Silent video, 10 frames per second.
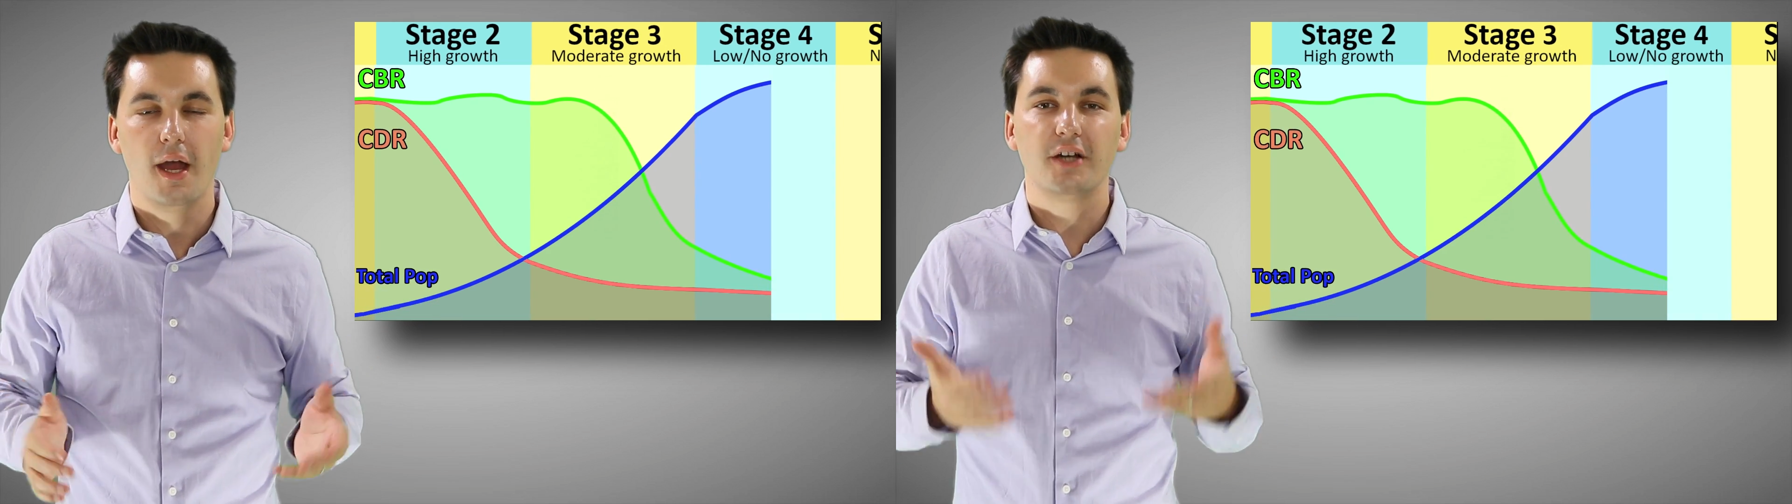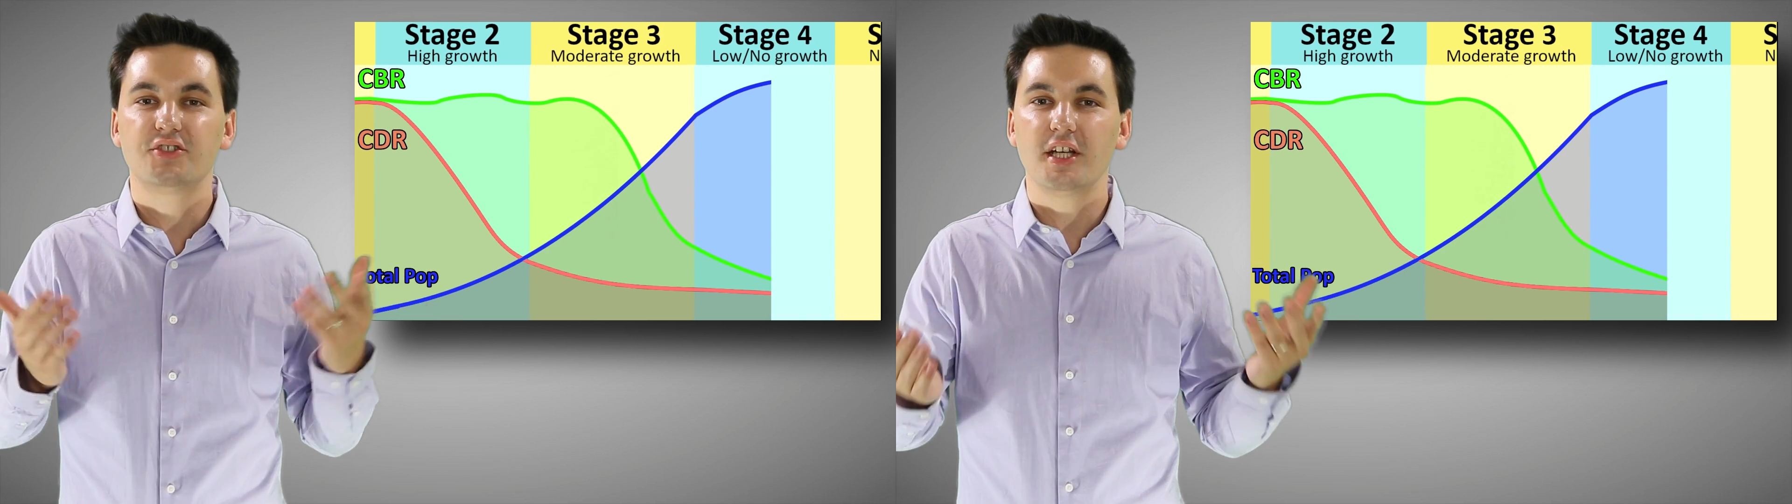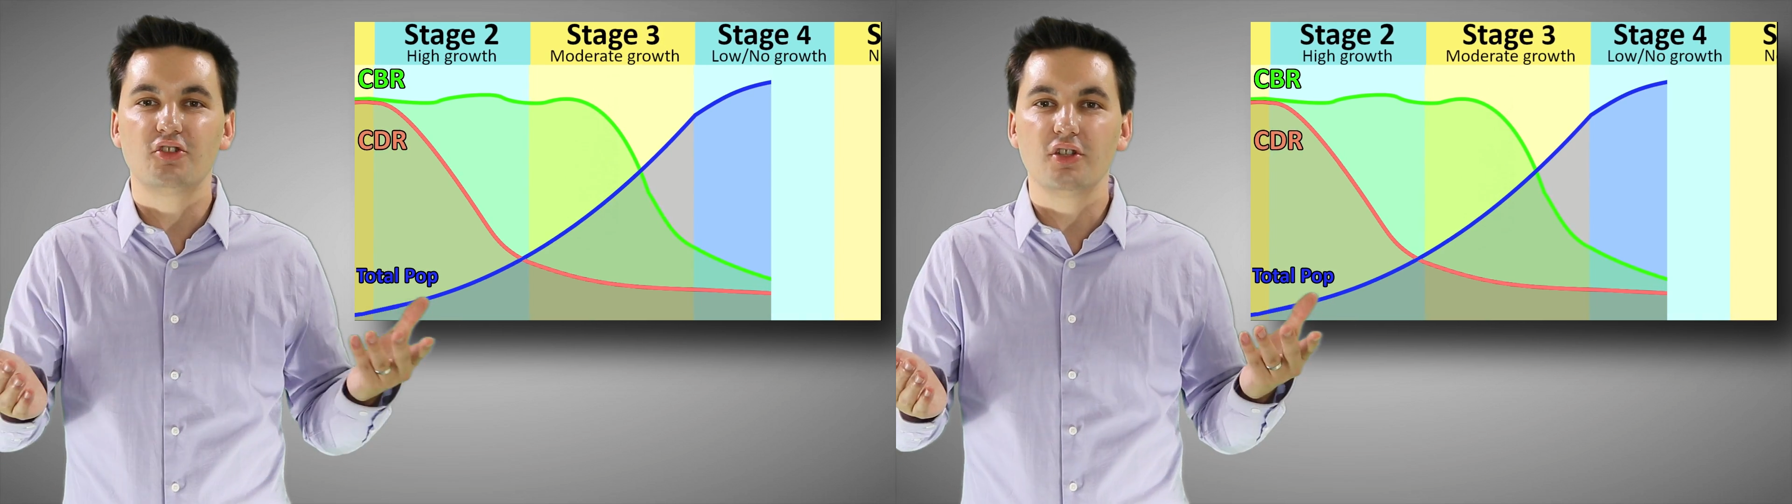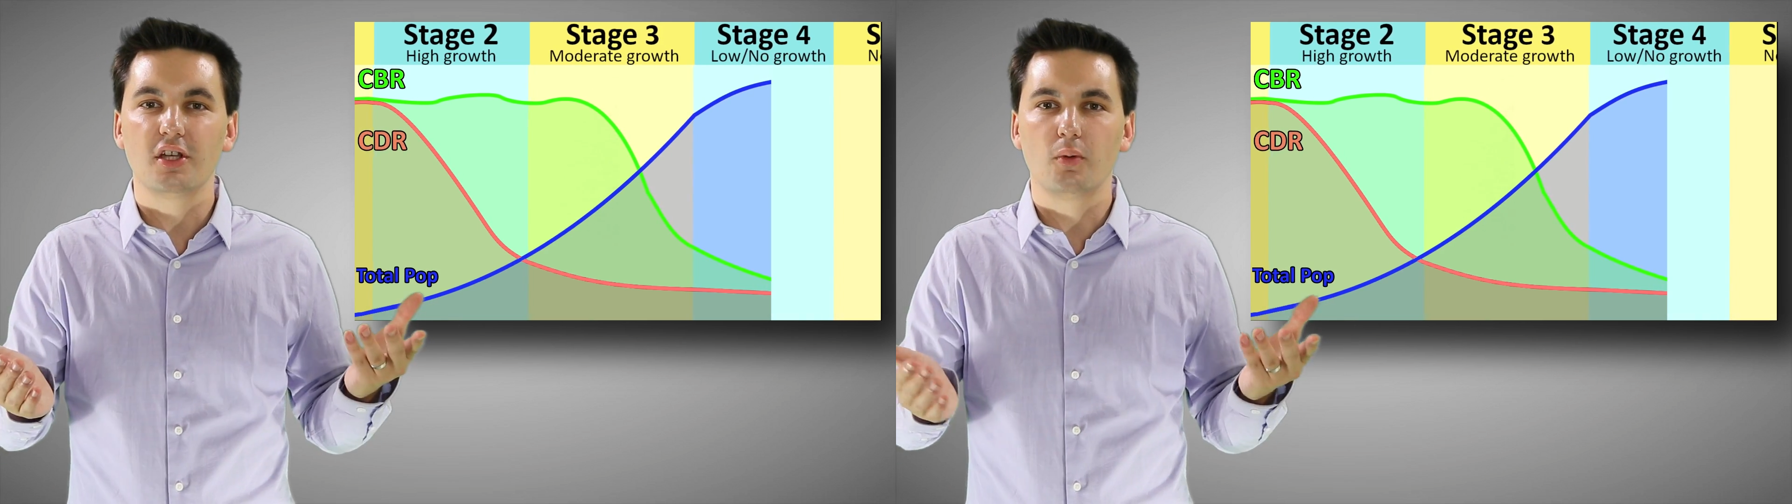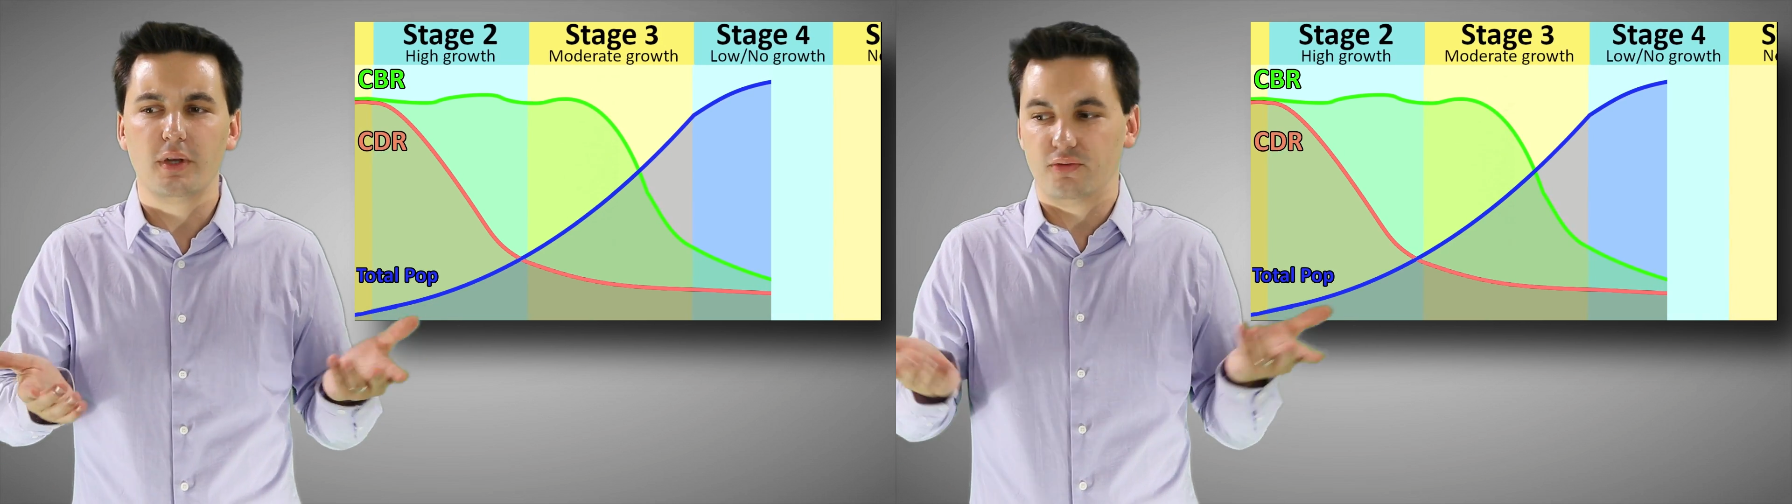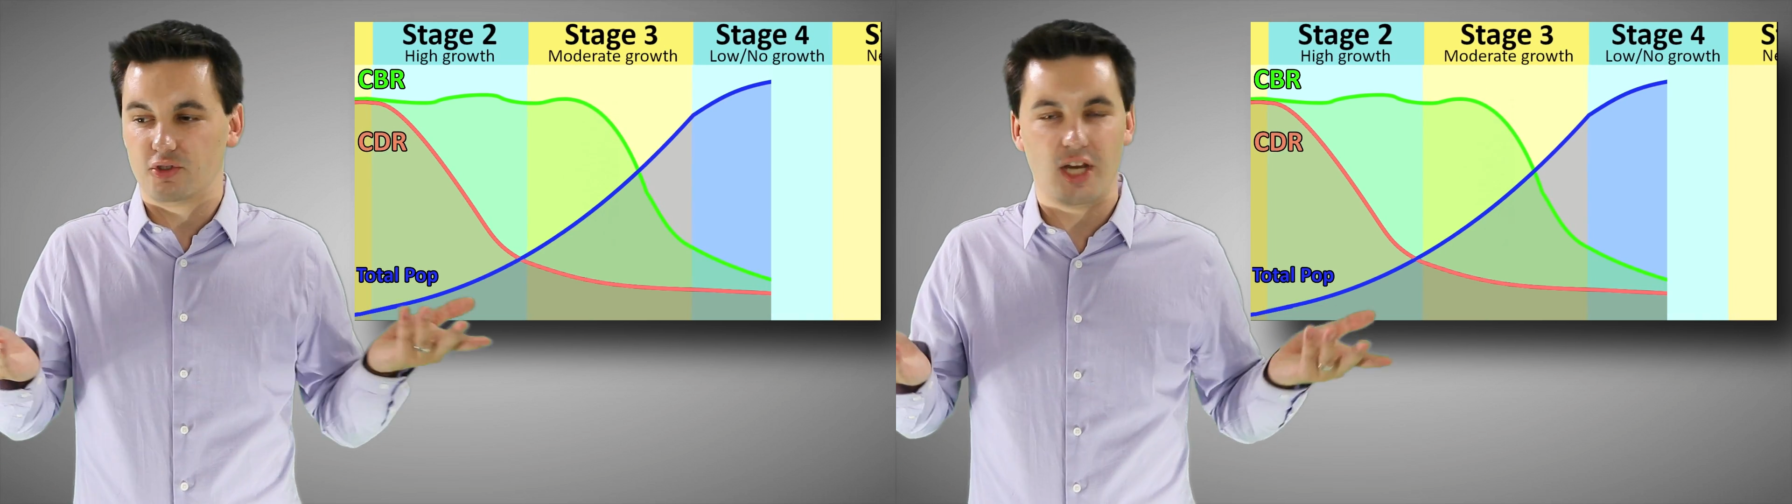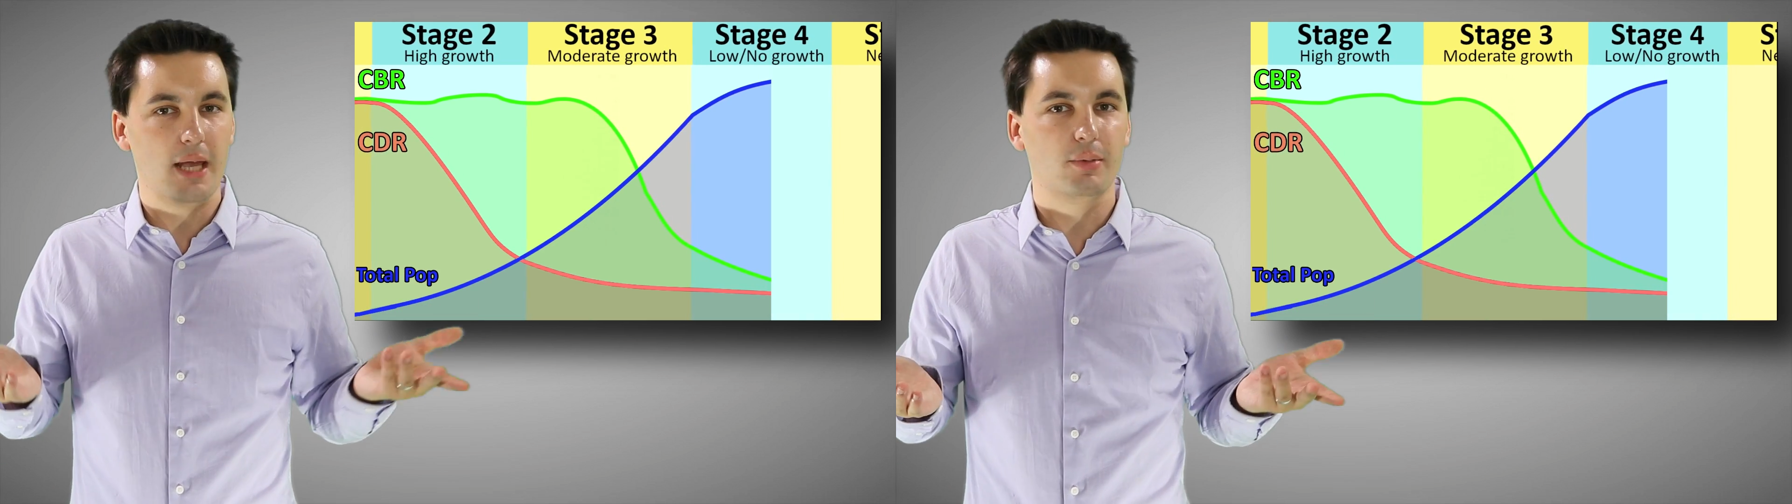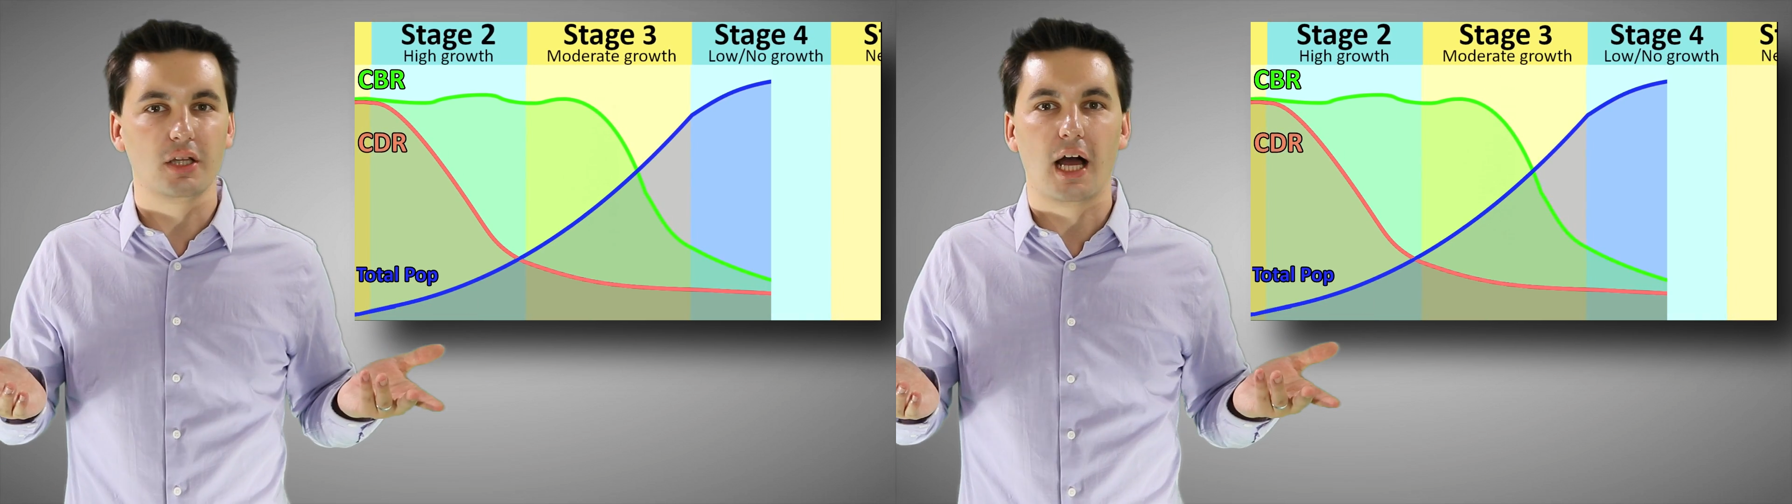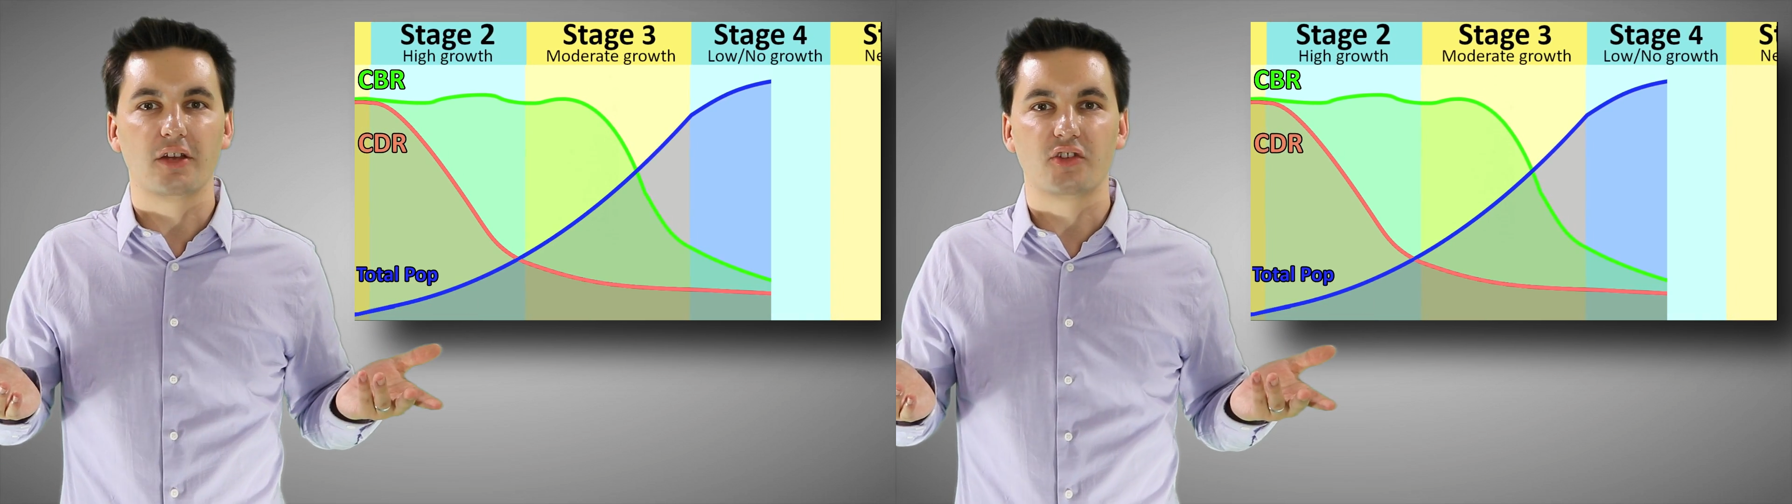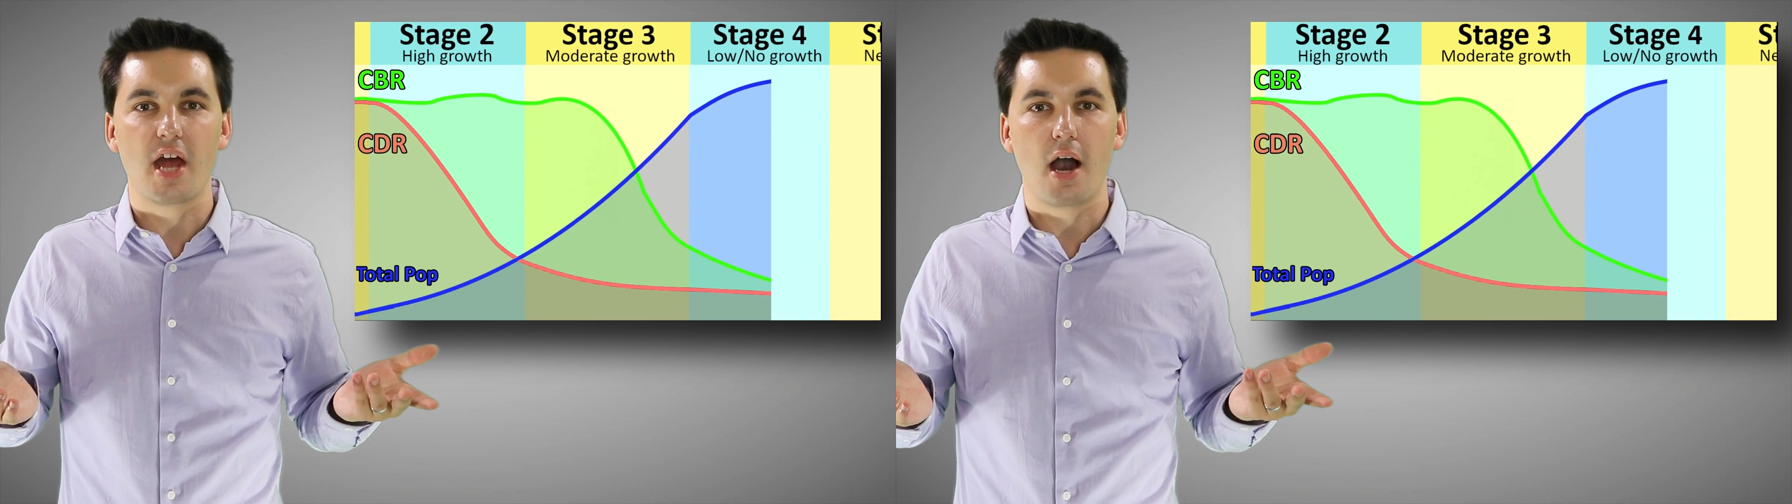Essentially, we've
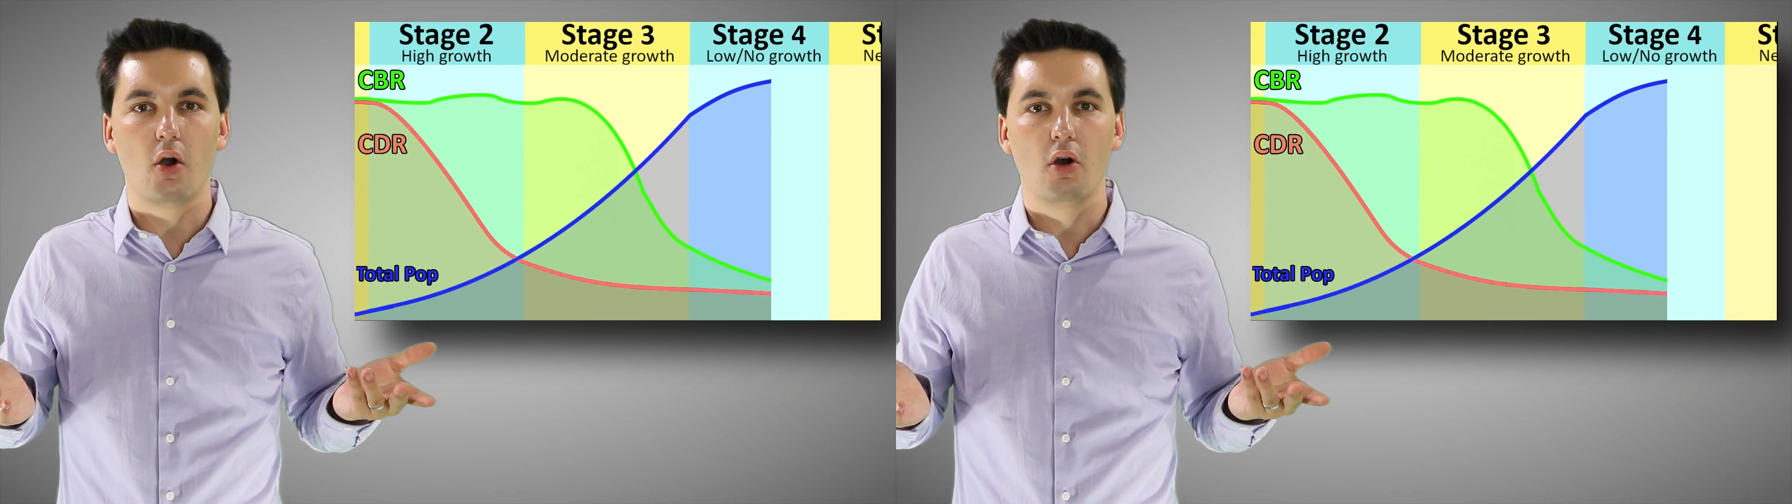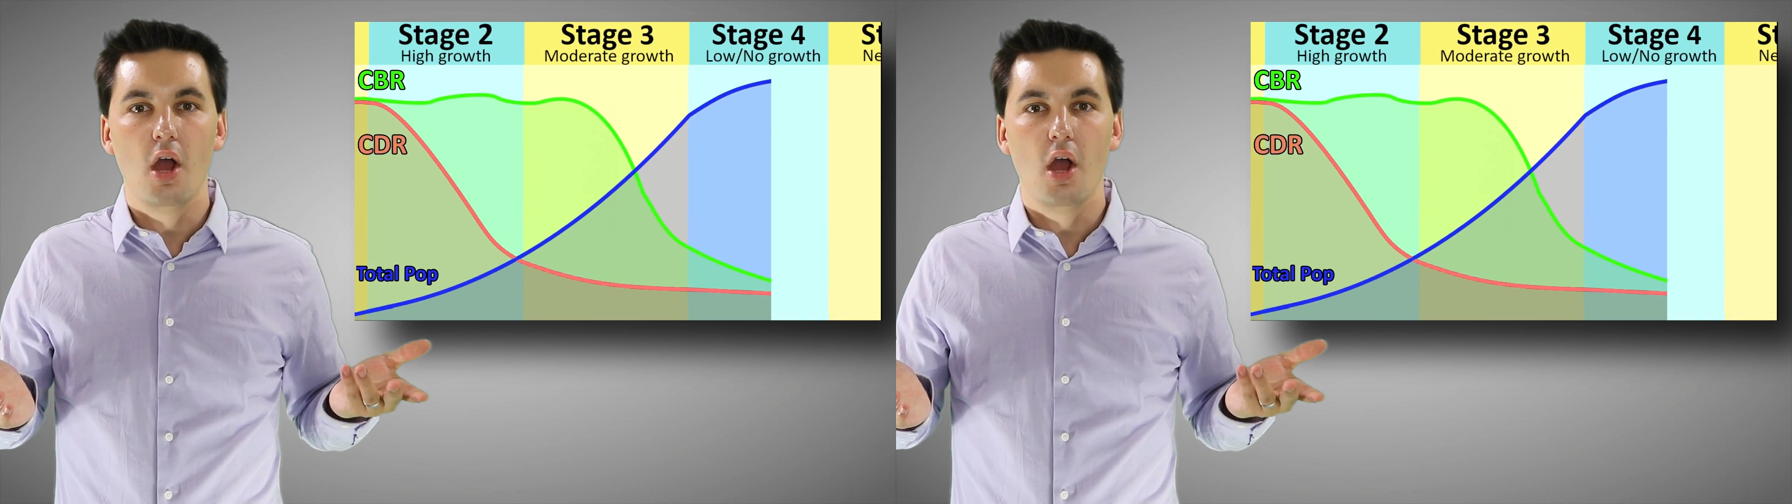stabilized now.